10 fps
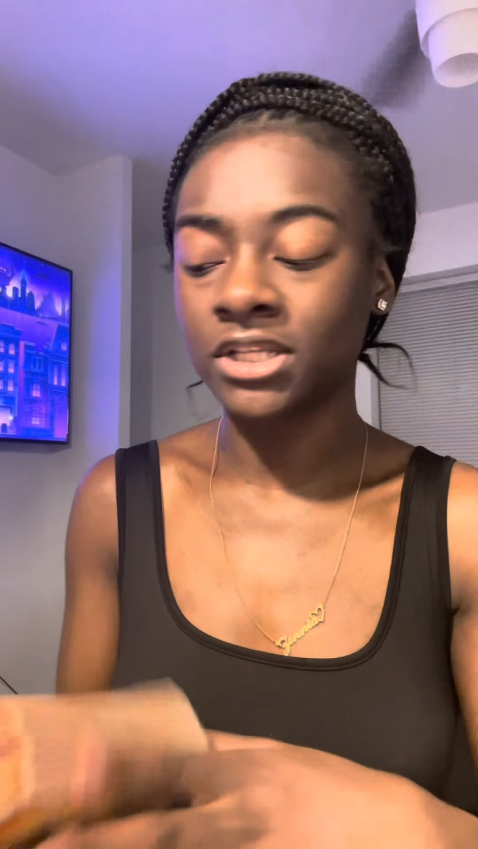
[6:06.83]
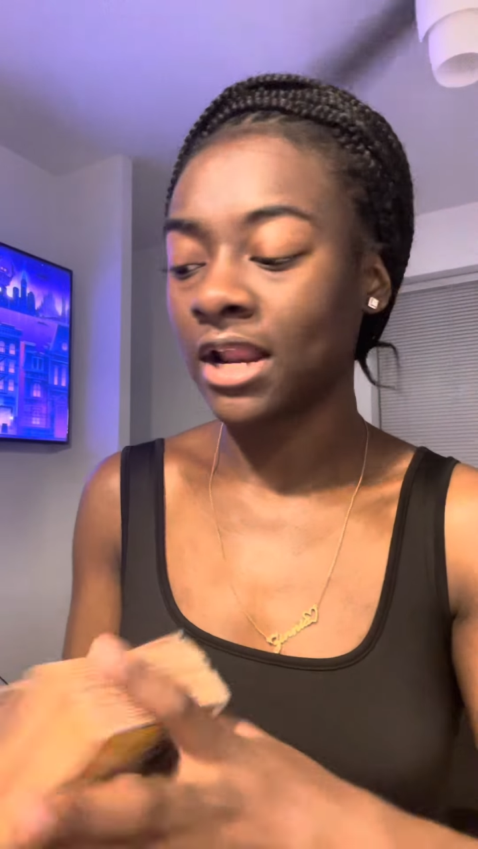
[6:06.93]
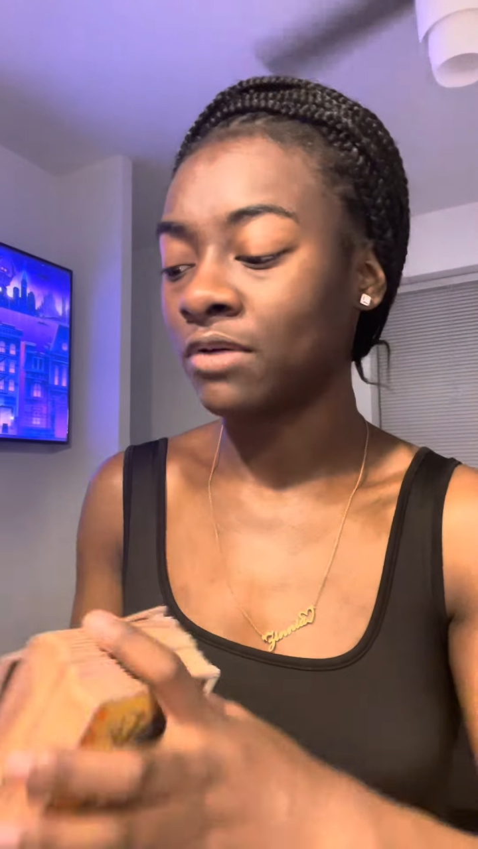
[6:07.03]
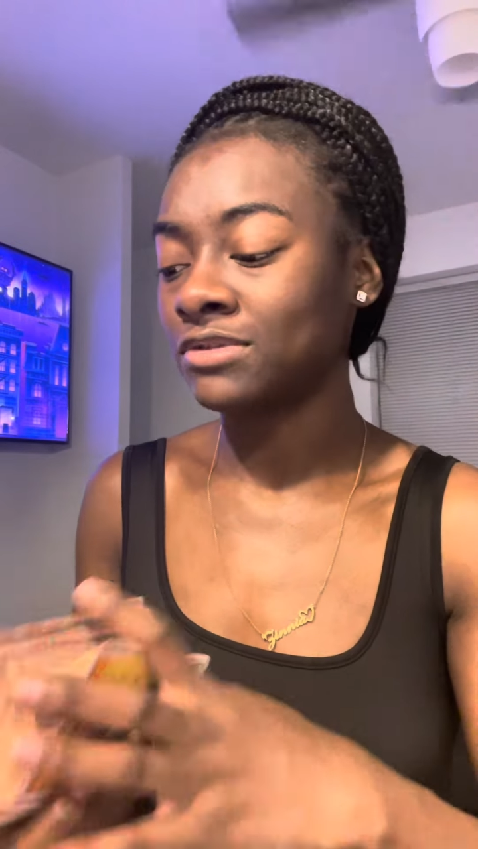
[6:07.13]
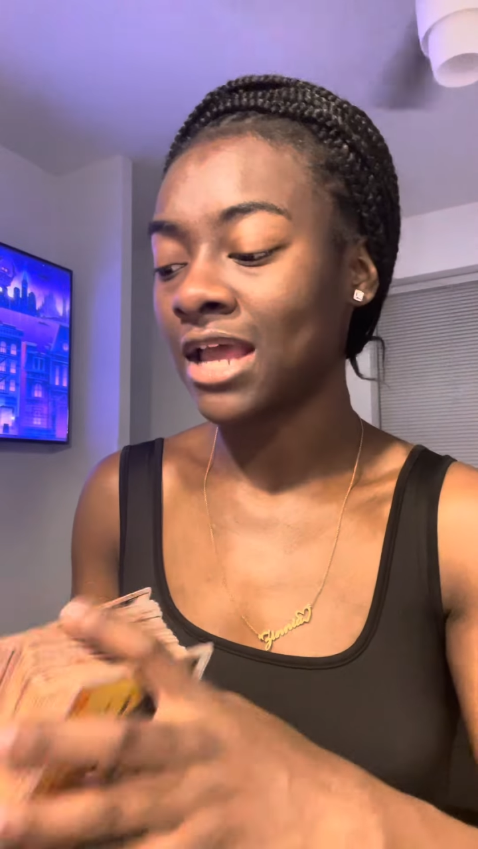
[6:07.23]
how
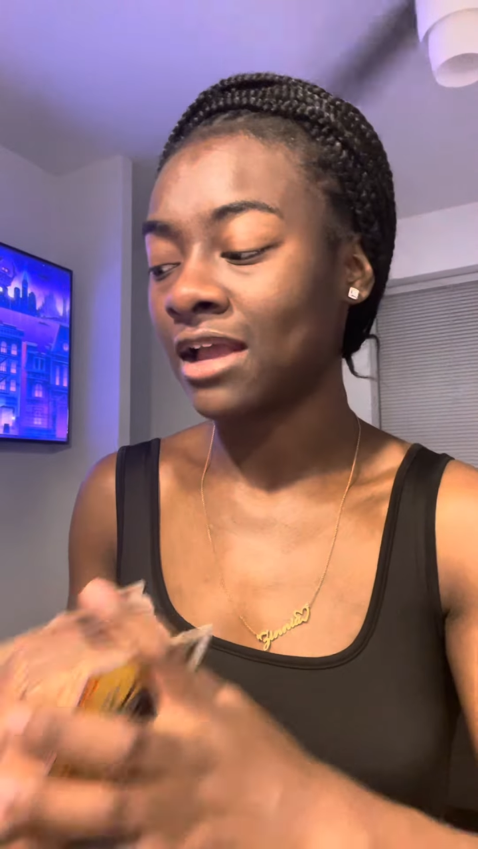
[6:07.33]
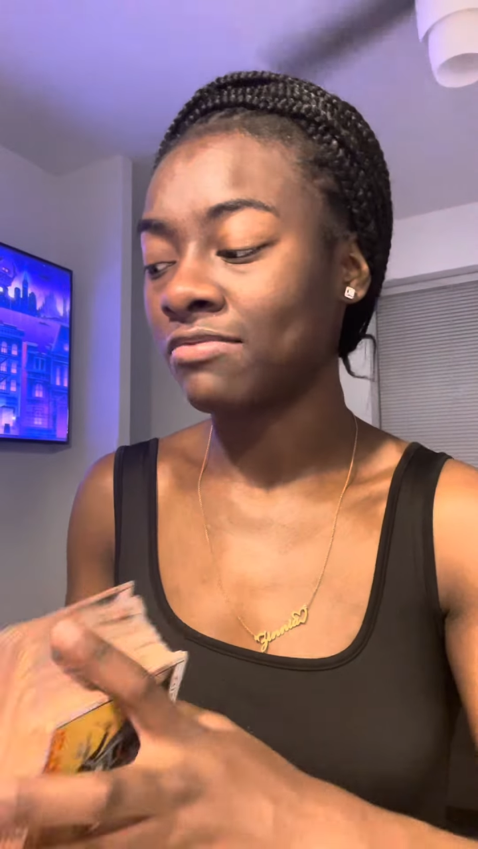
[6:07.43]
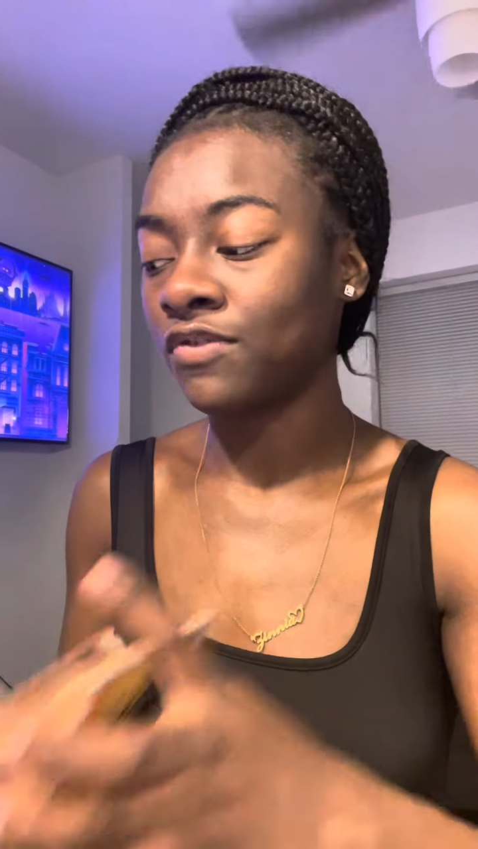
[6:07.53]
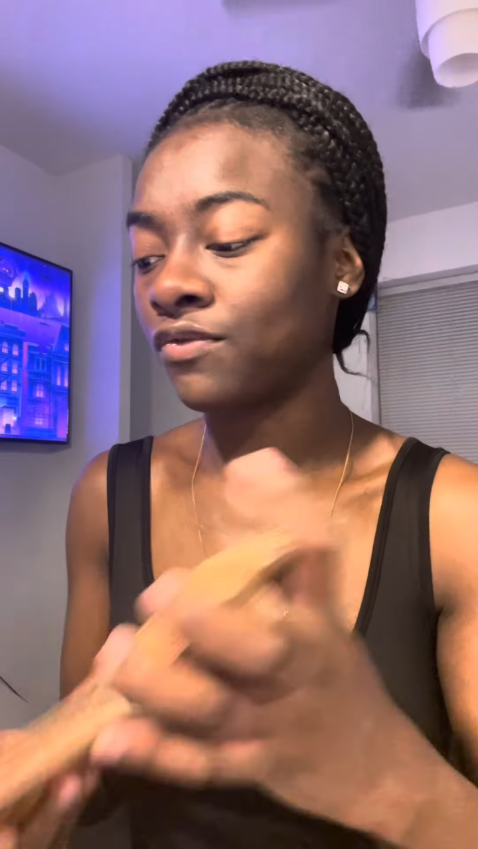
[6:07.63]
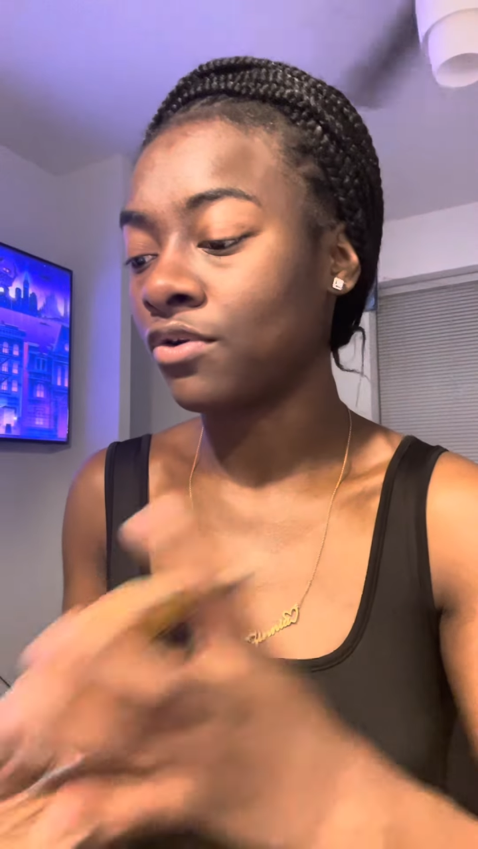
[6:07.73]
they was acting
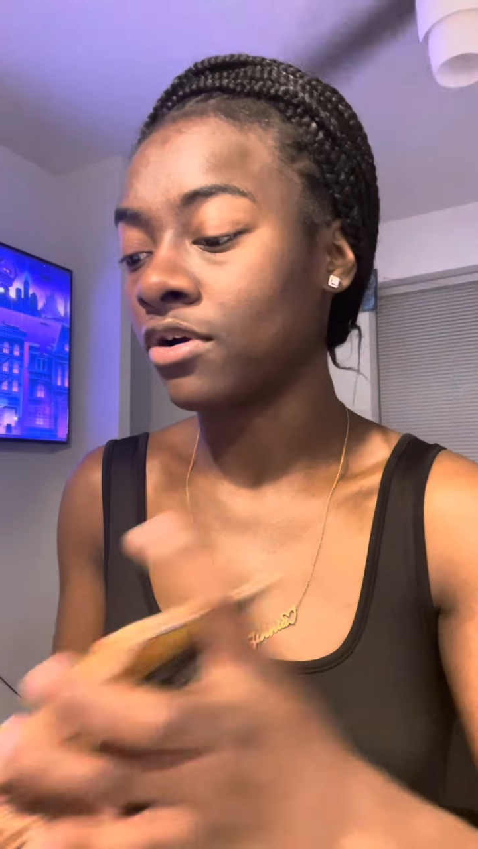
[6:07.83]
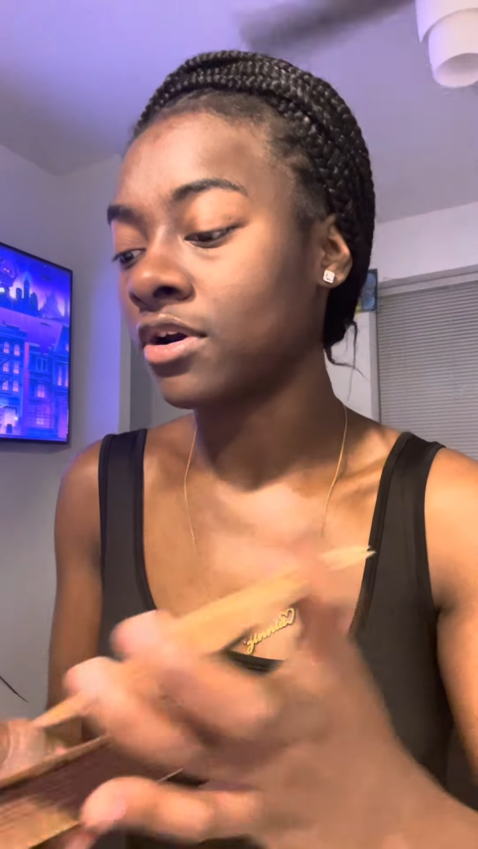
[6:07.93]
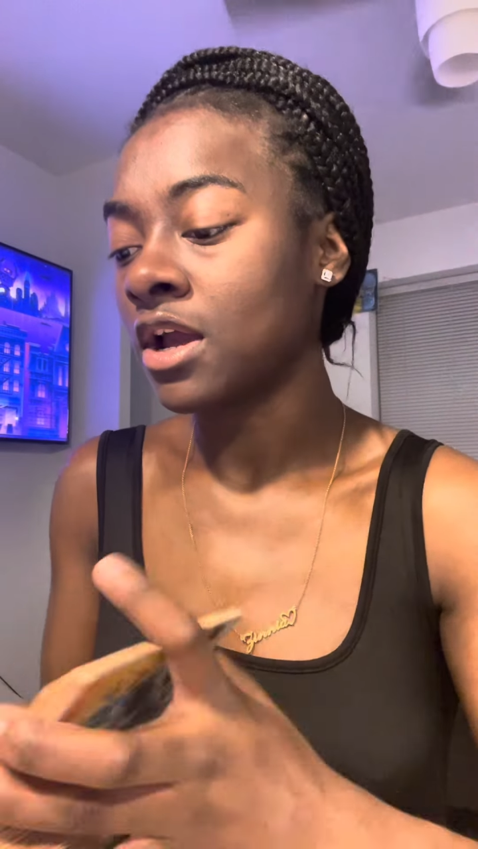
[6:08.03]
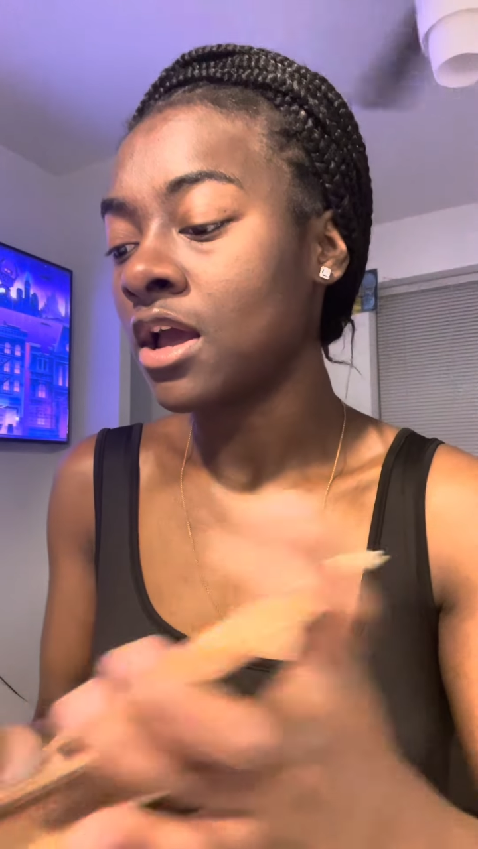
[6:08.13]
before.